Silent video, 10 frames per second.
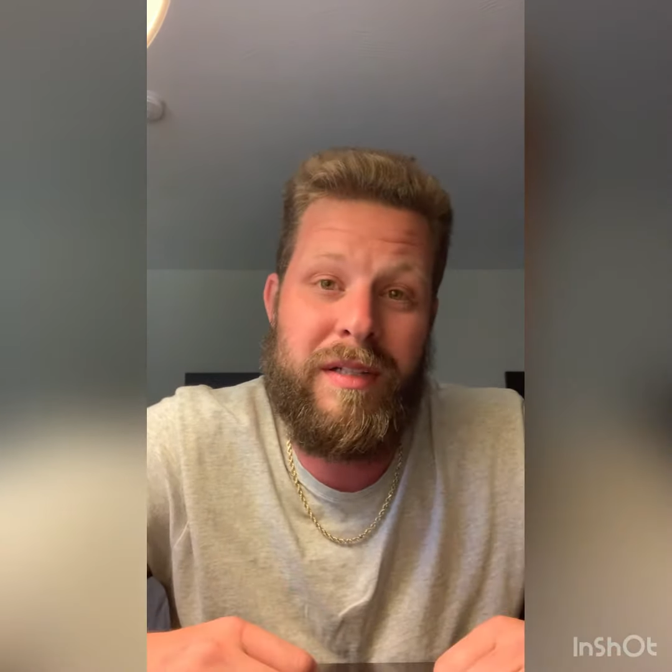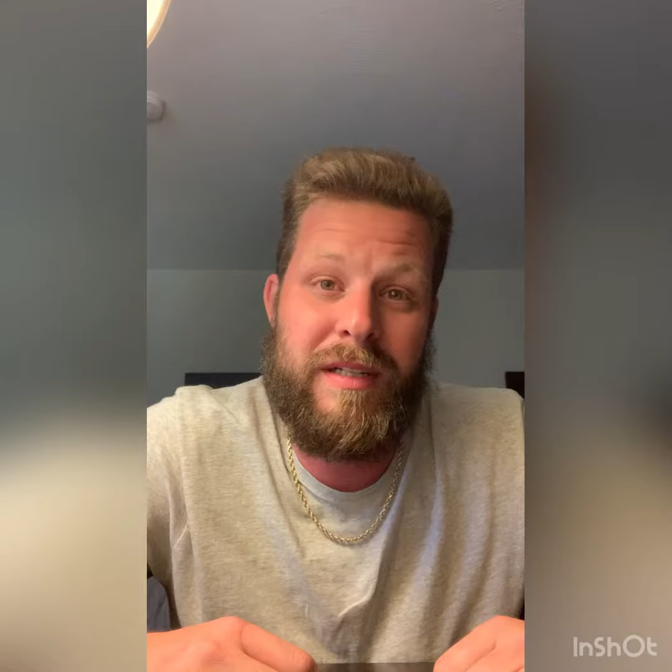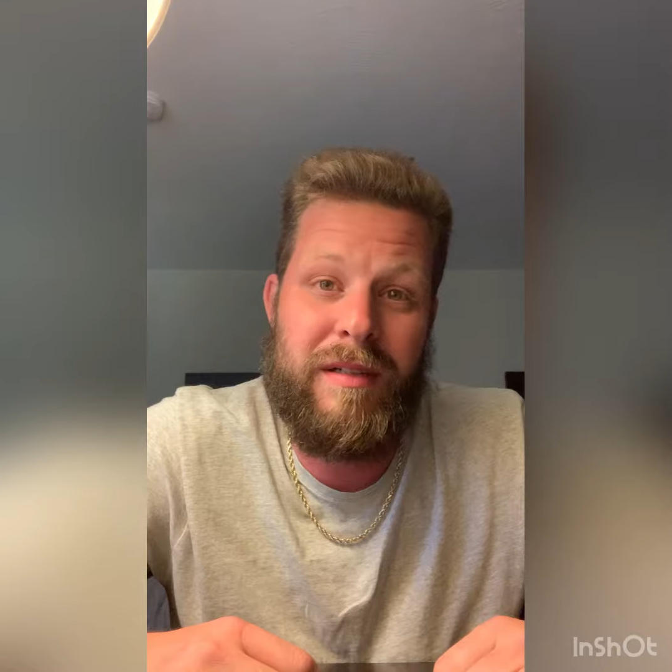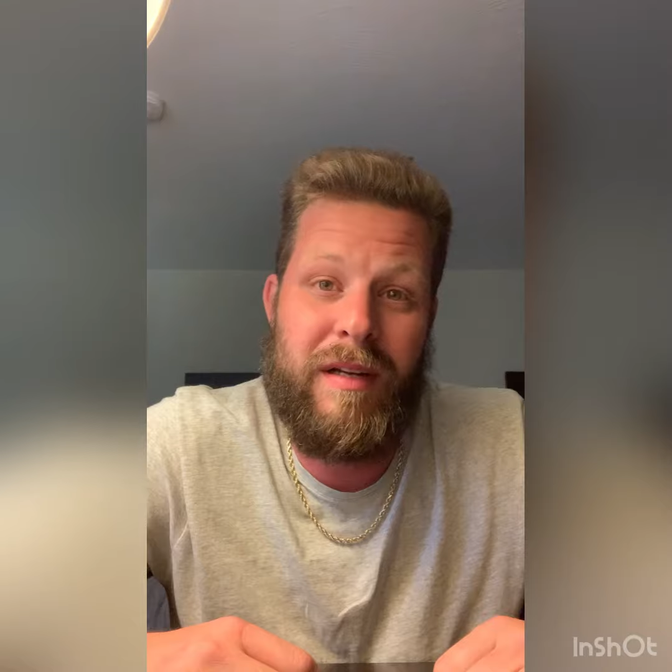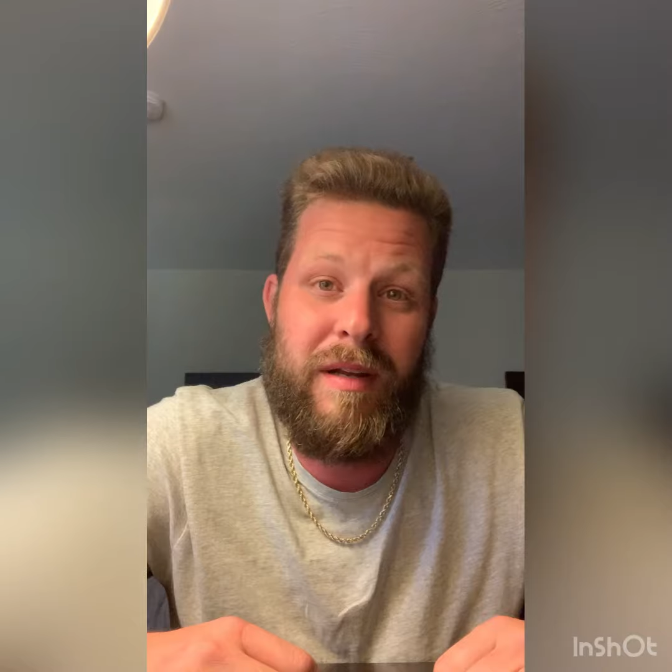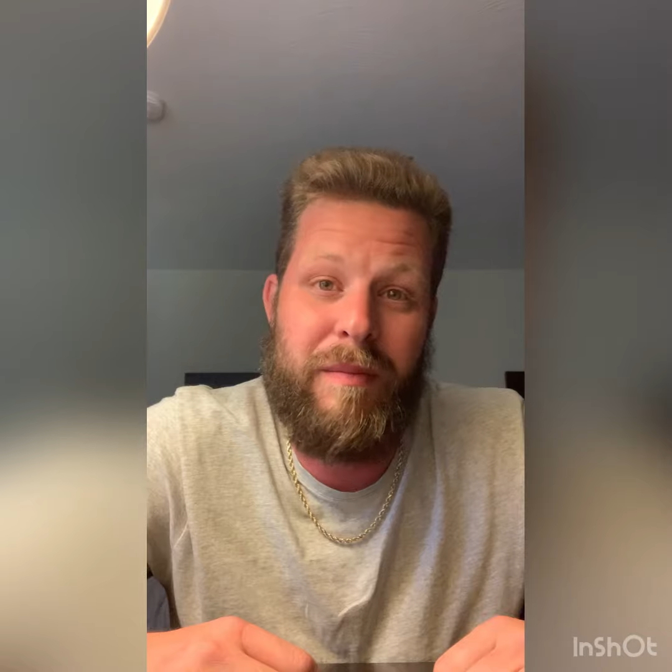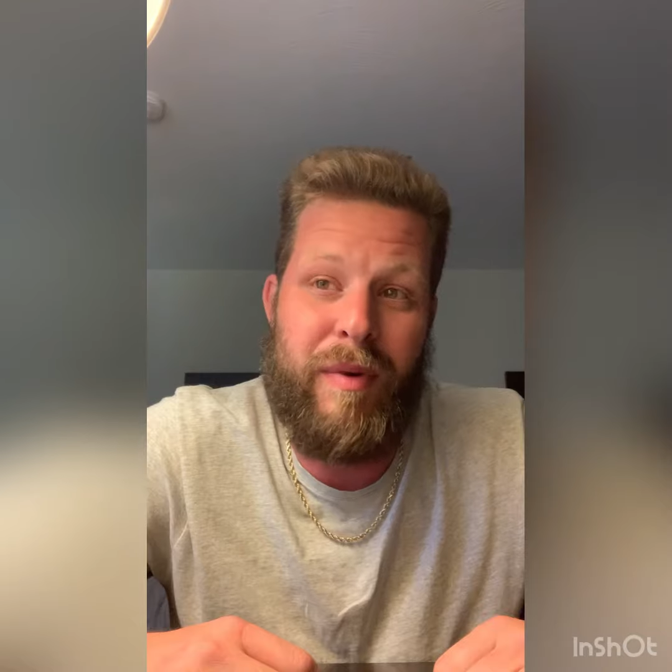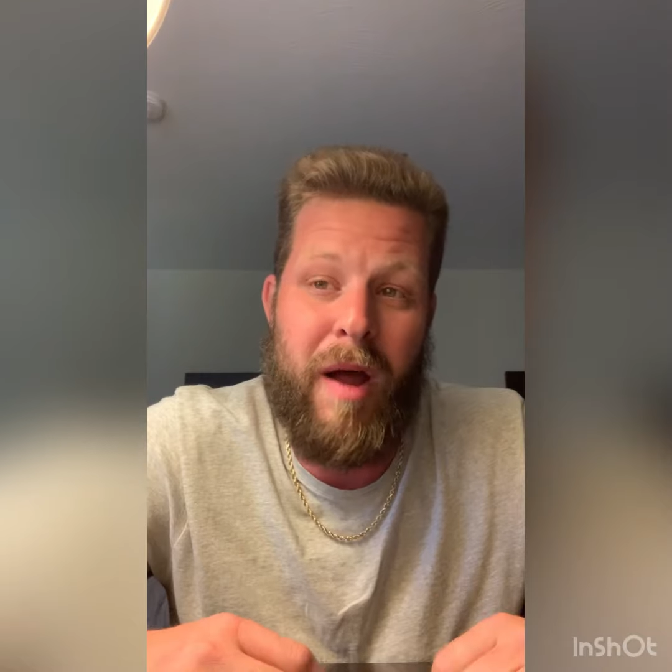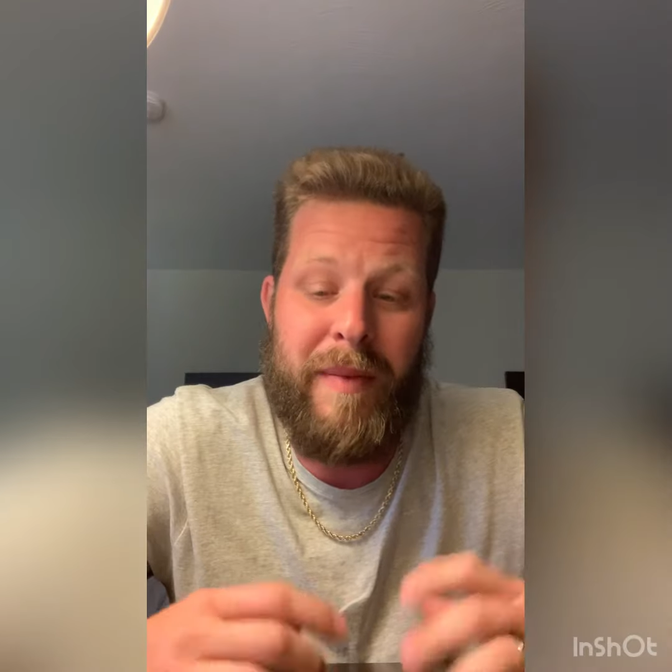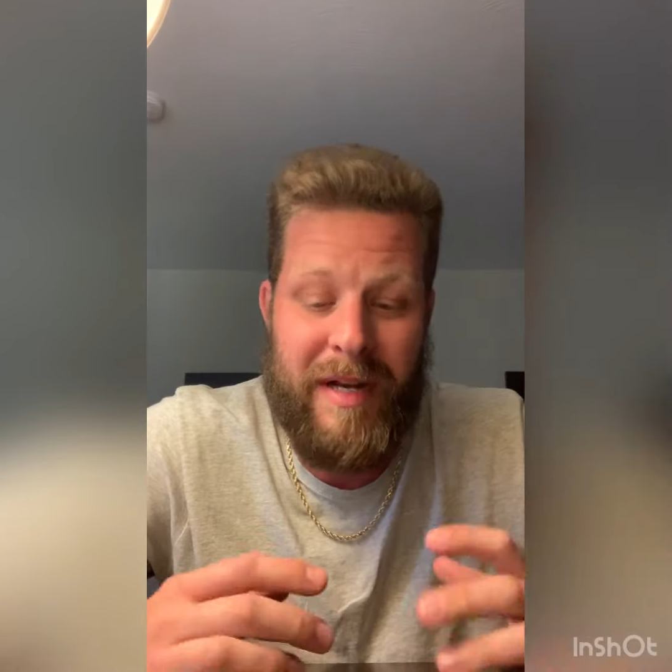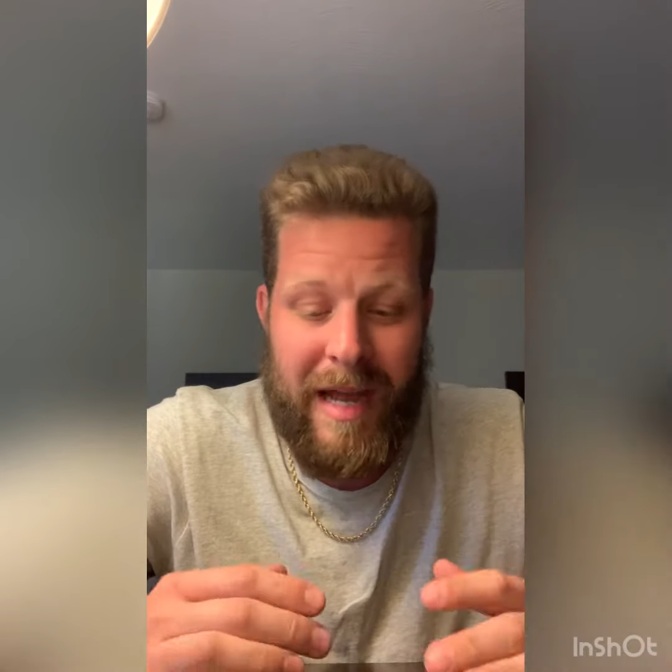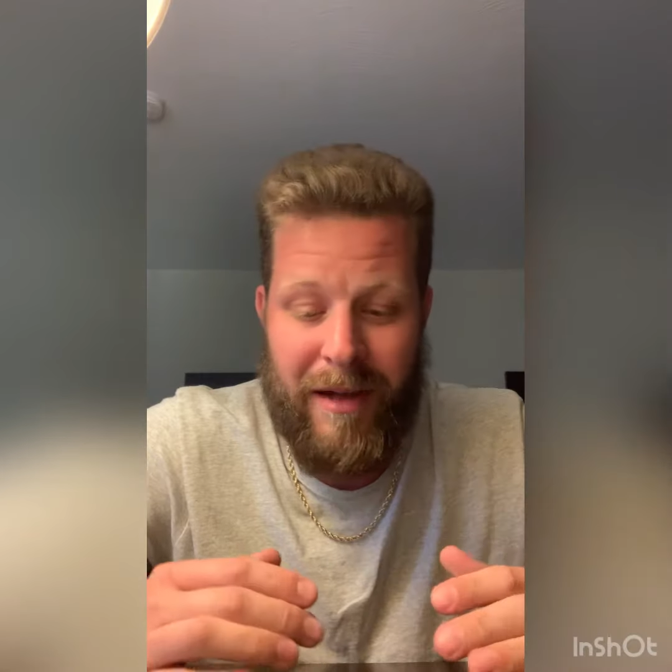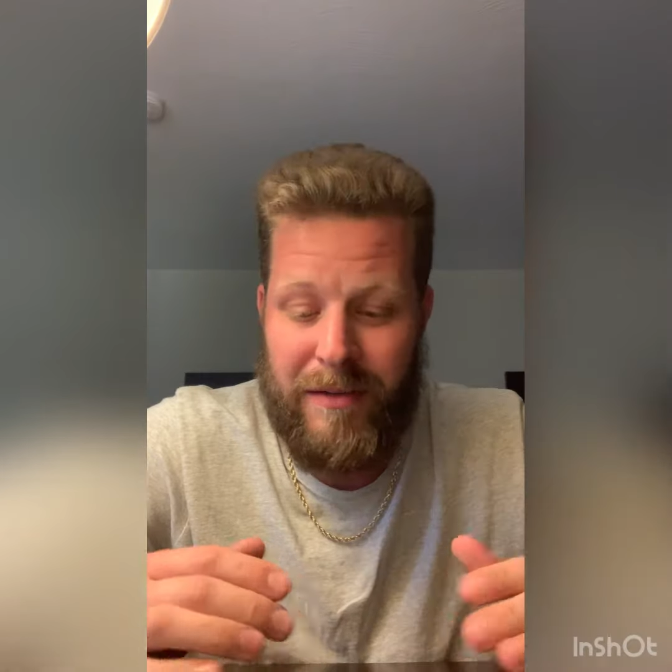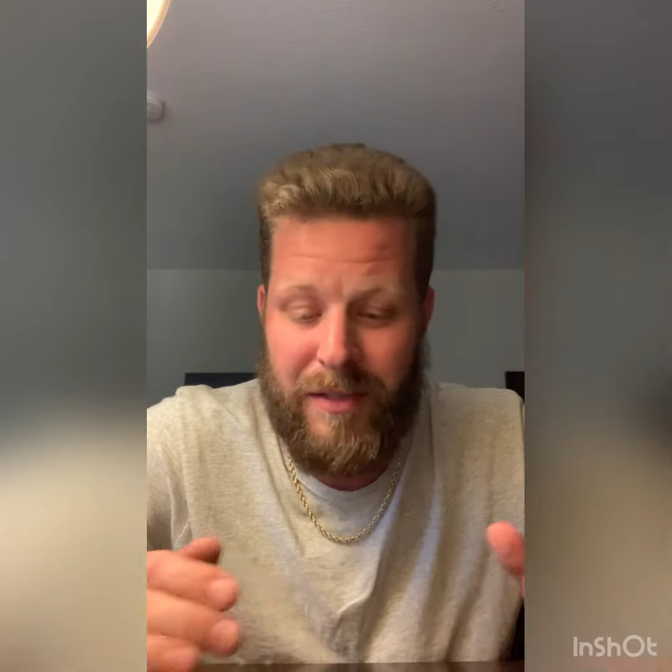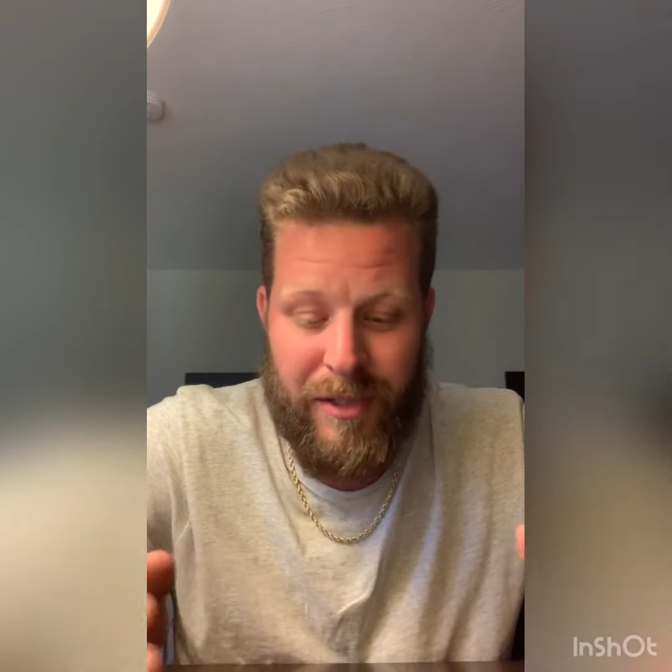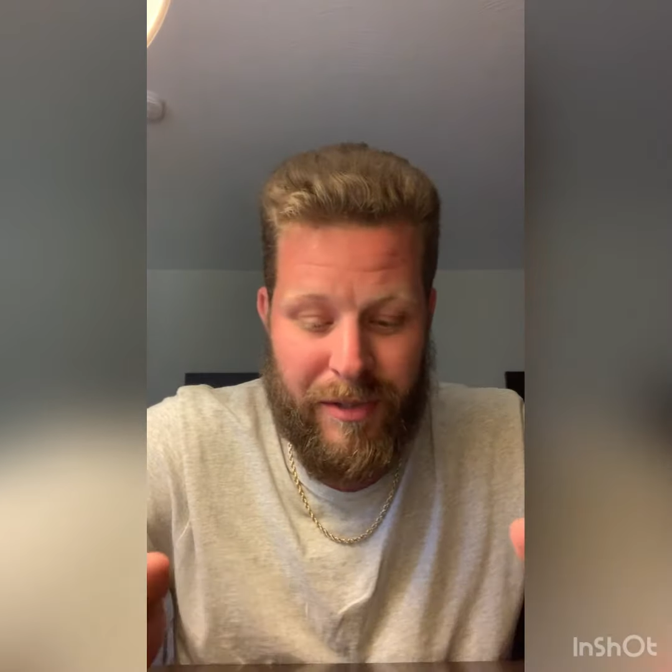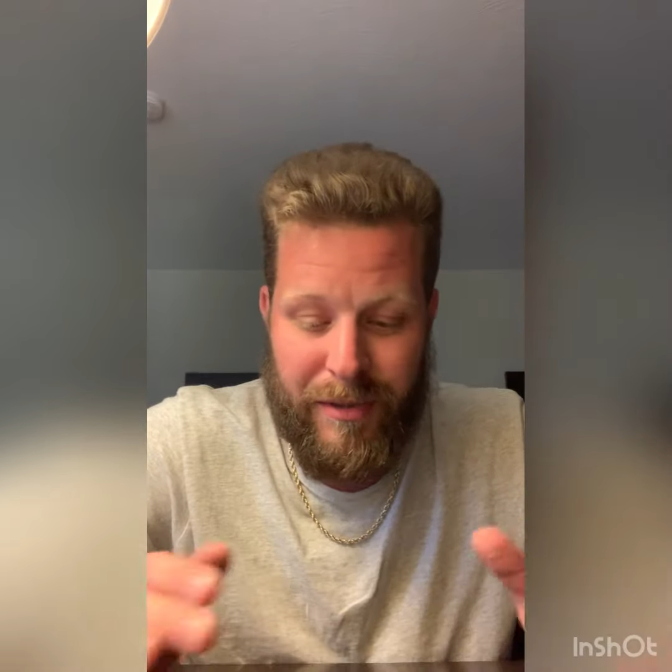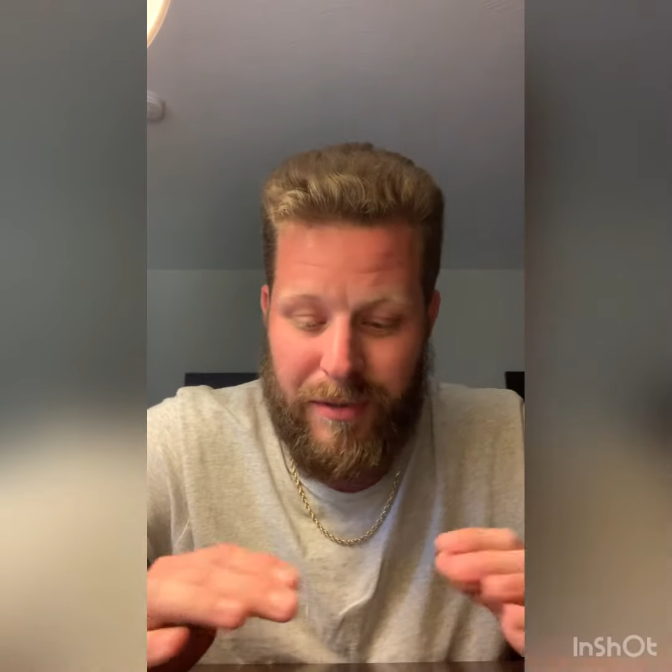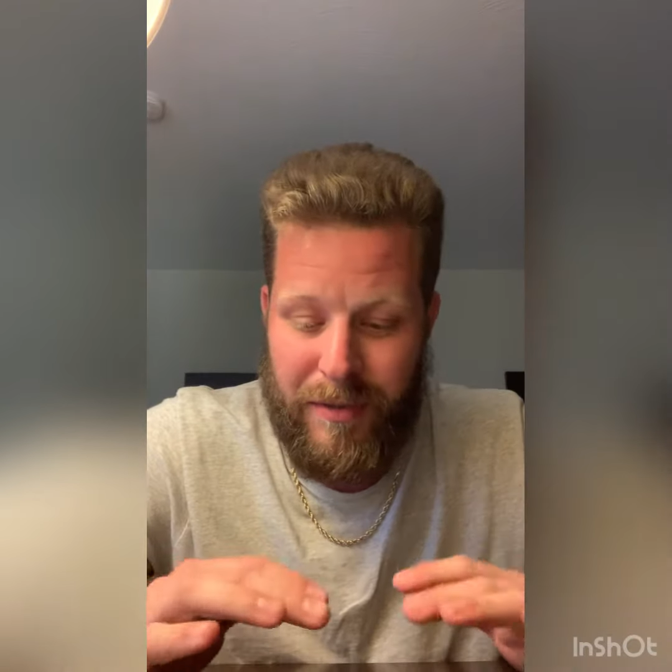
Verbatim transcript: and it brought me down to